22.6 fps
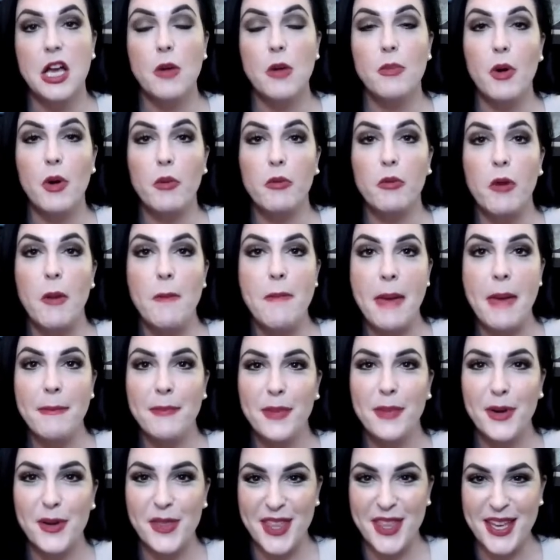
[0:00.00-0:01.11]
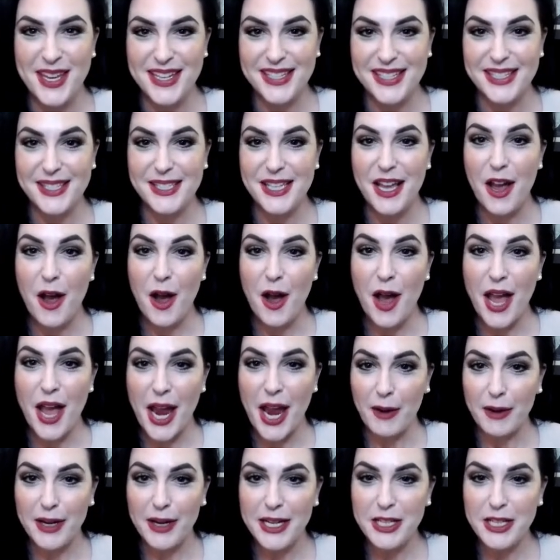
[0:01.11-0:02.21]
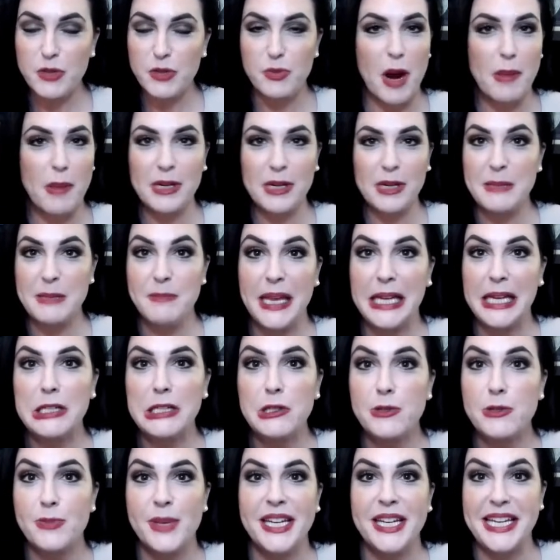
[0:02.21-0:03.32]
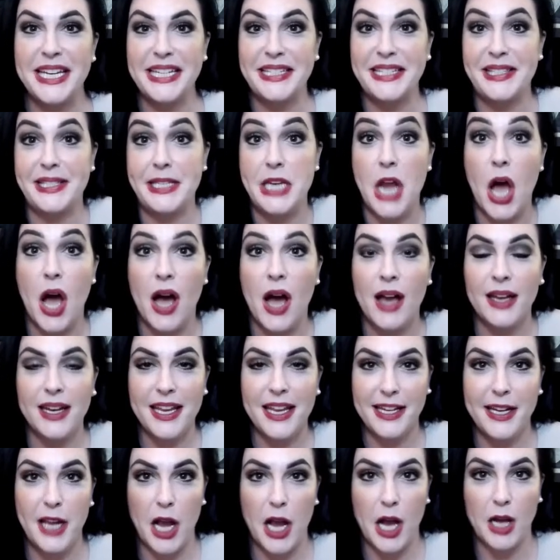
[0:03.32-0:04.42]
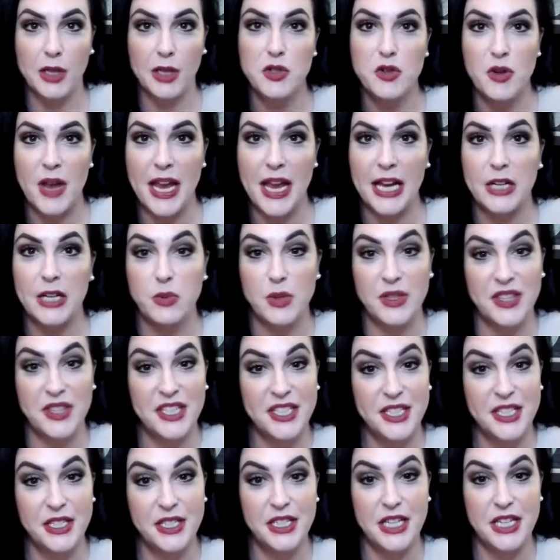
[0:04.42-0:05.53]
but remember this, Heritage Property Management is not in contract with the